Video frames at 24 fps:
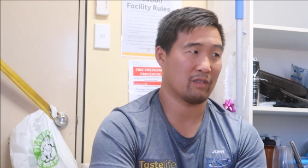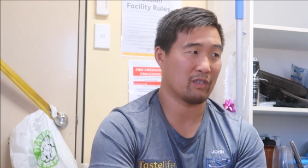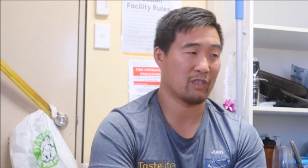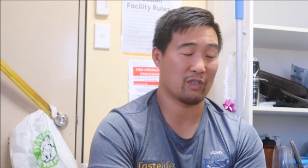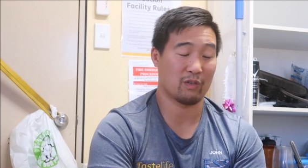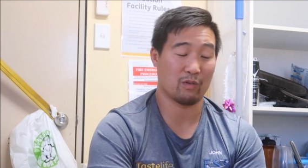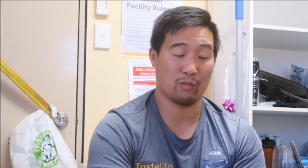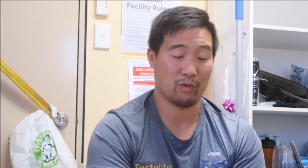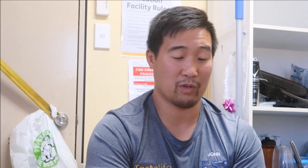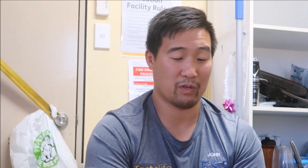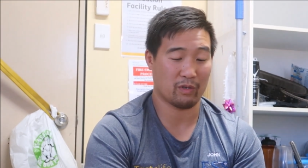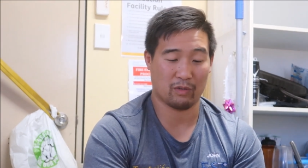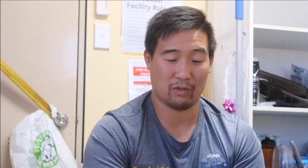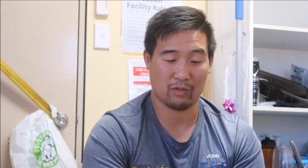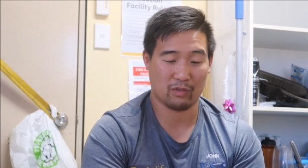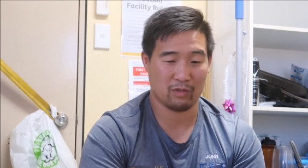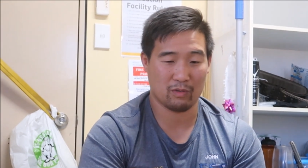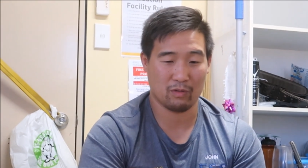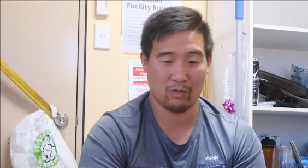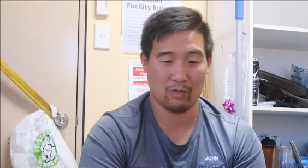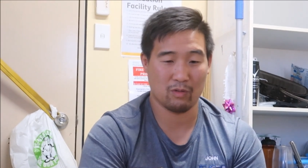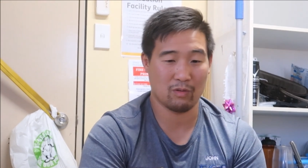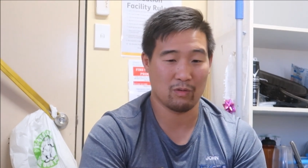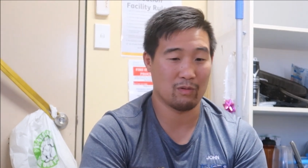She didn't want to go to
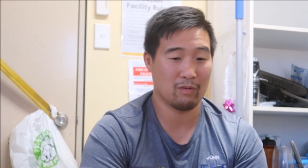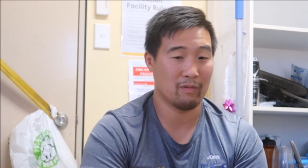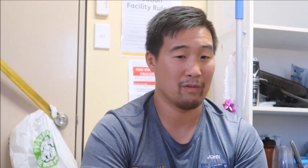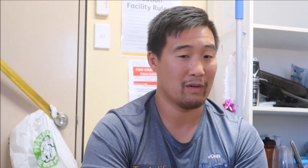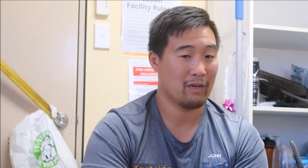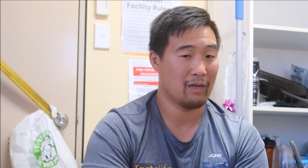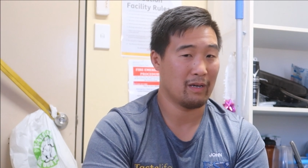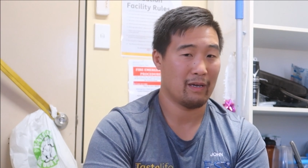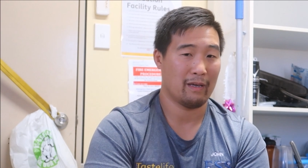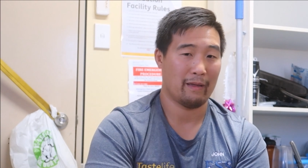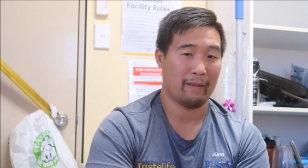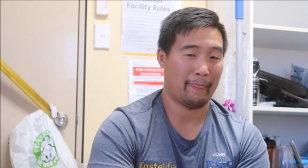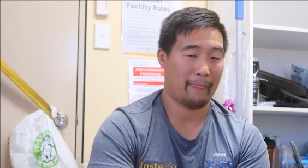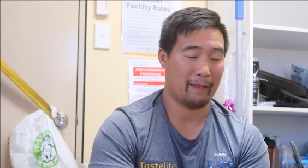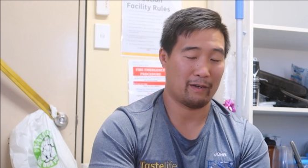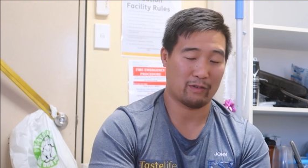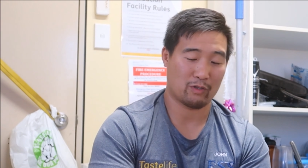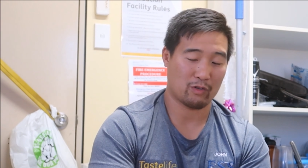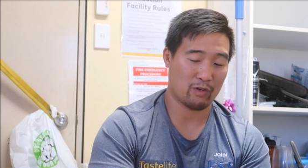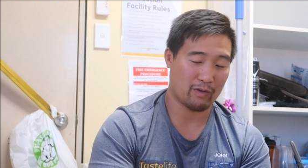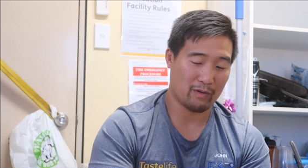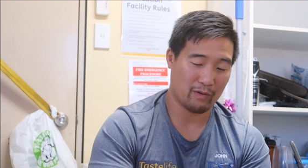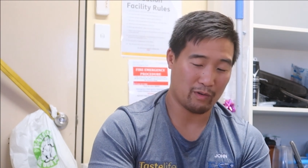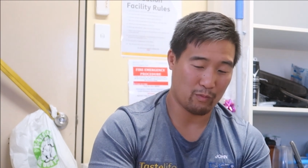school, and
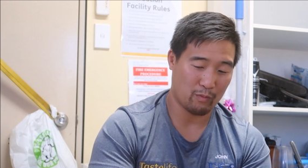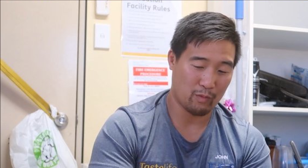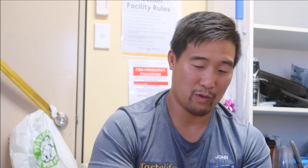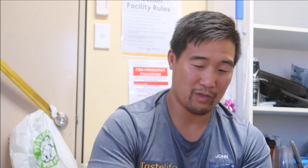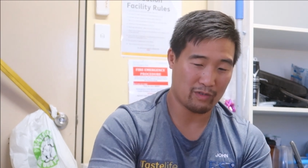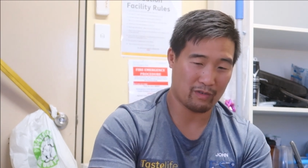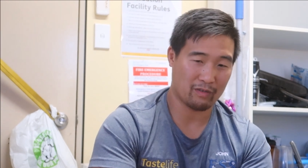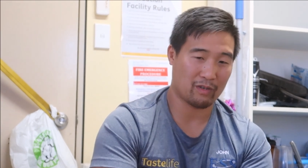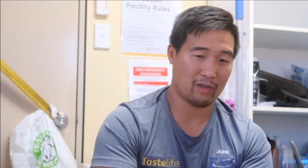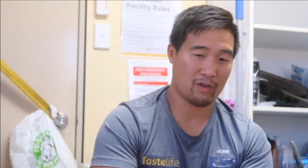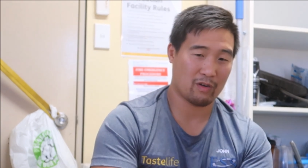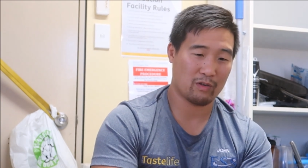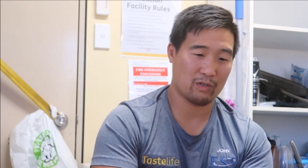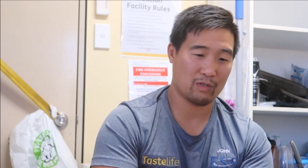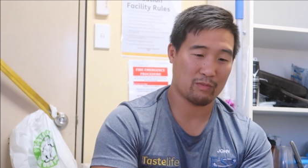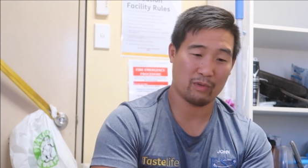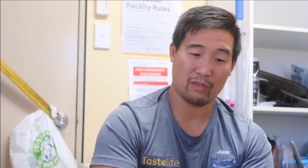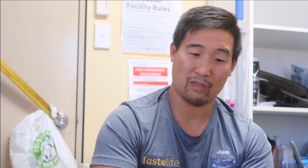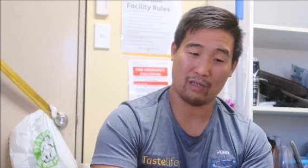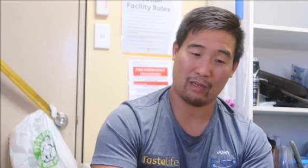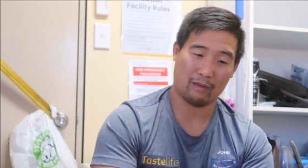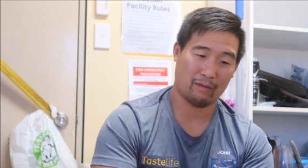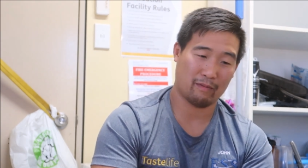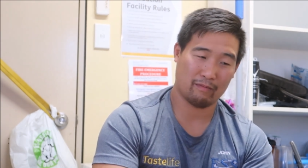trying to words of
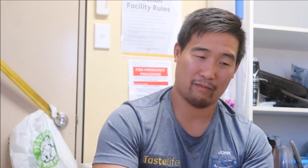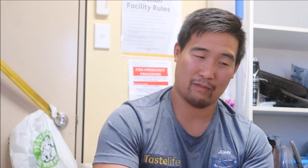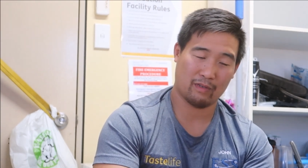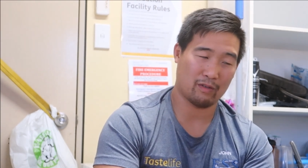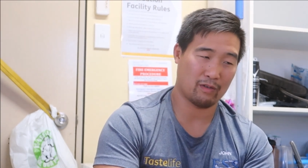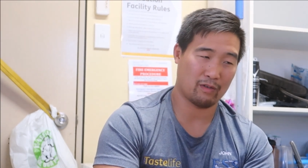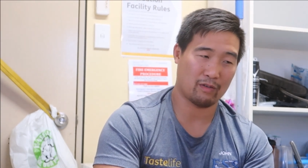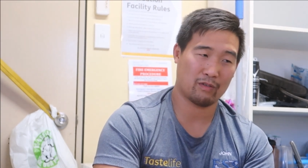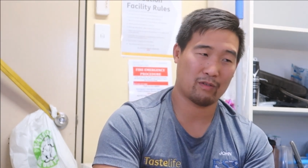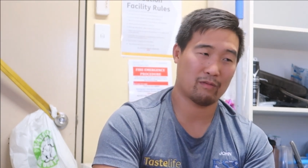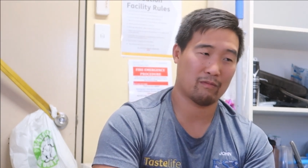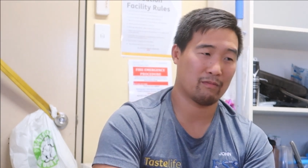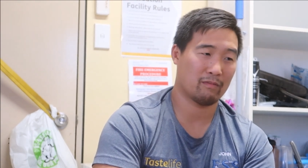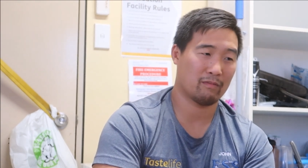encouragement, like, you know,